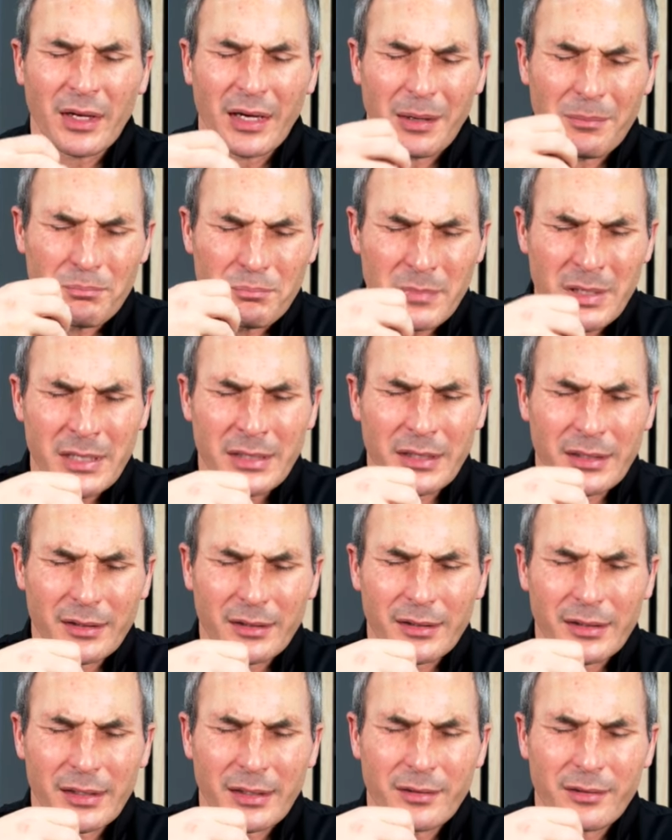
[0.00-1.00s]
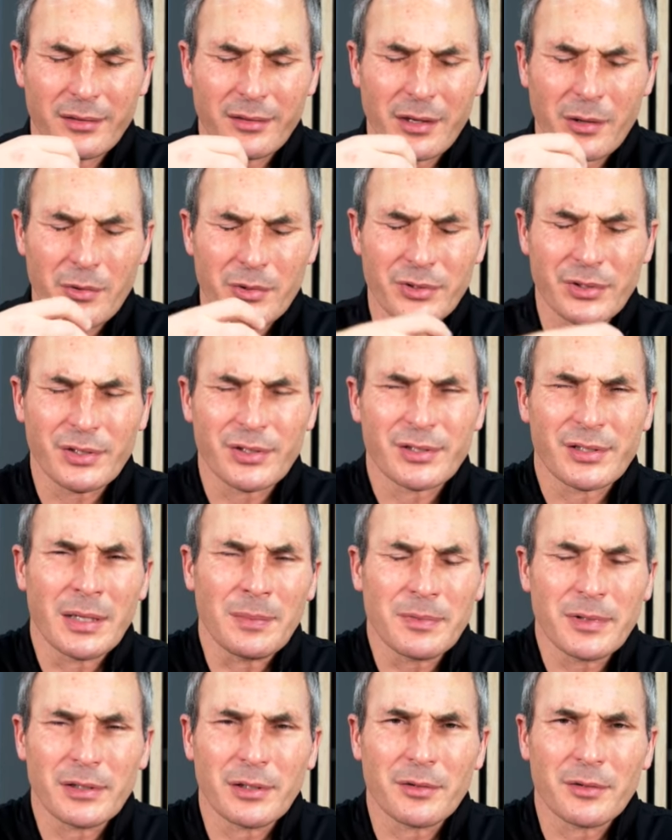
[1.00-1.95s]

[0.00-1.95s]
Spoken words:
there was just something